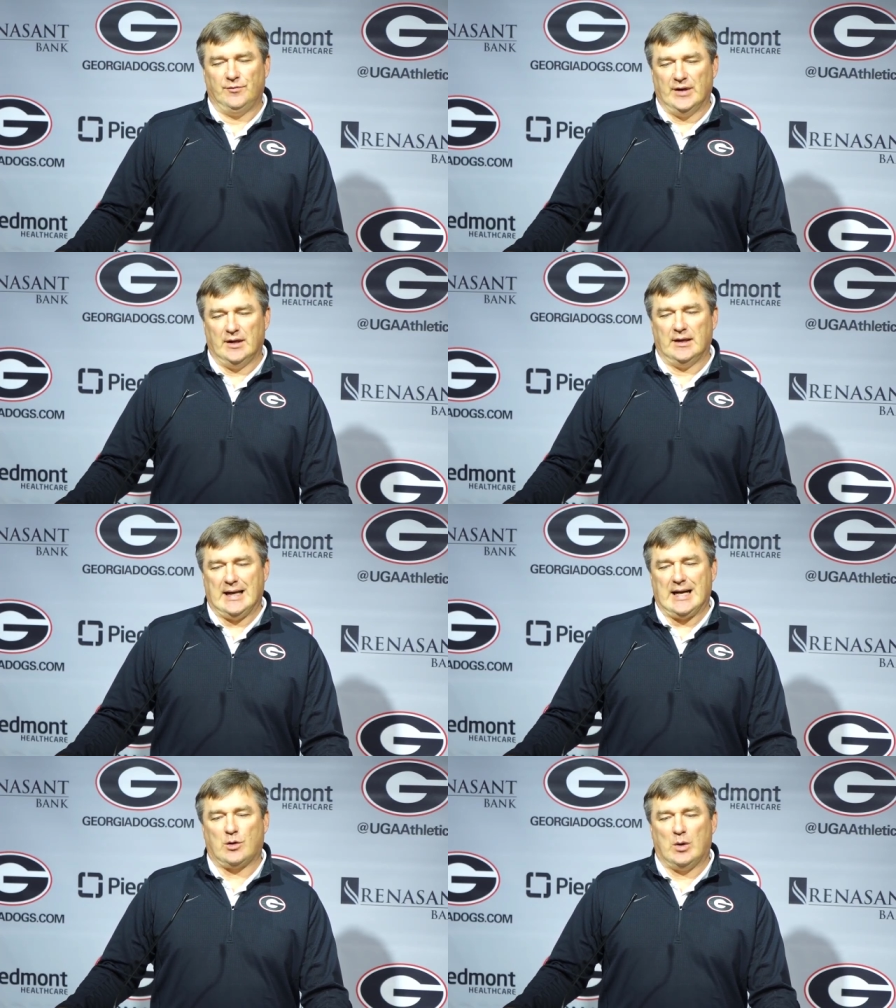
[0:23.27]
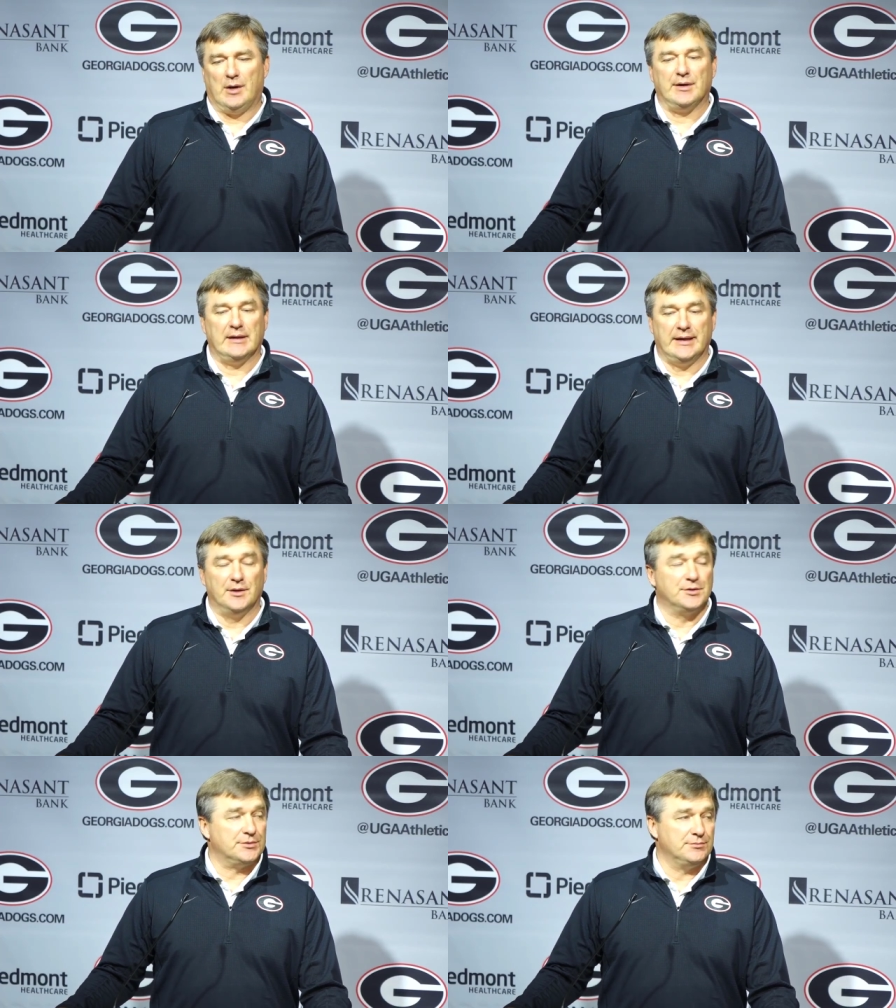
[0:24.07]
very high quality
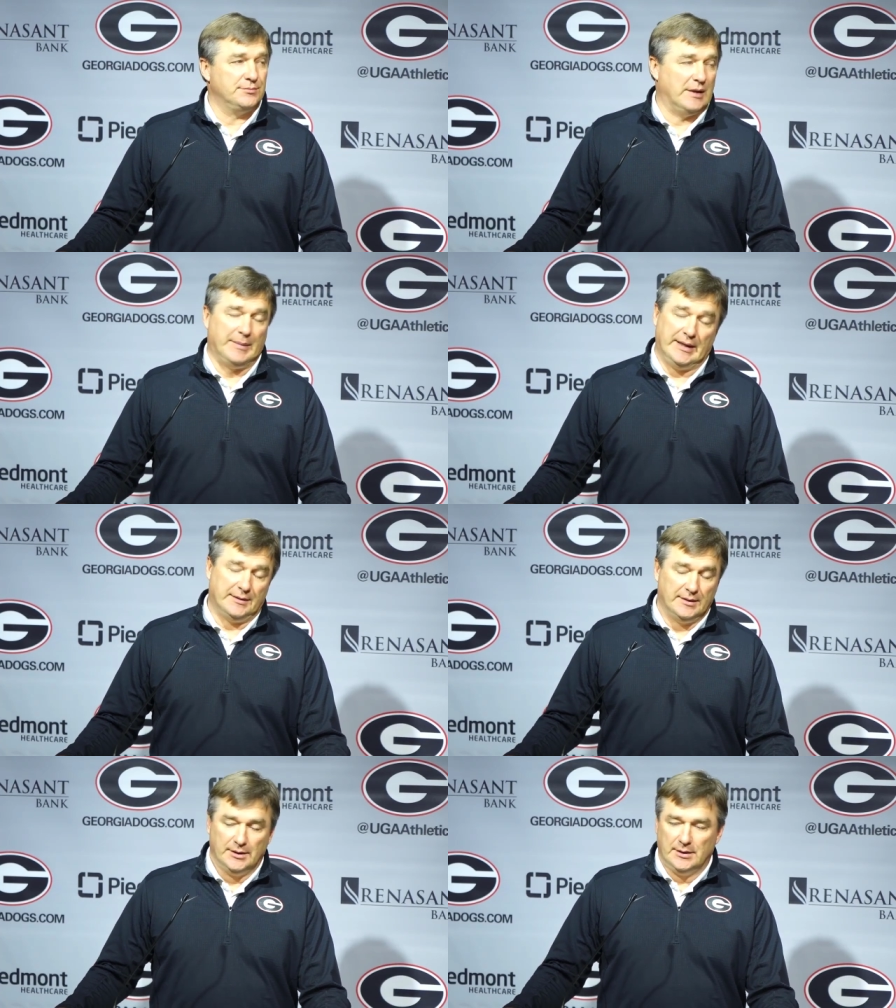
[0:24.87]
leaders. I mean,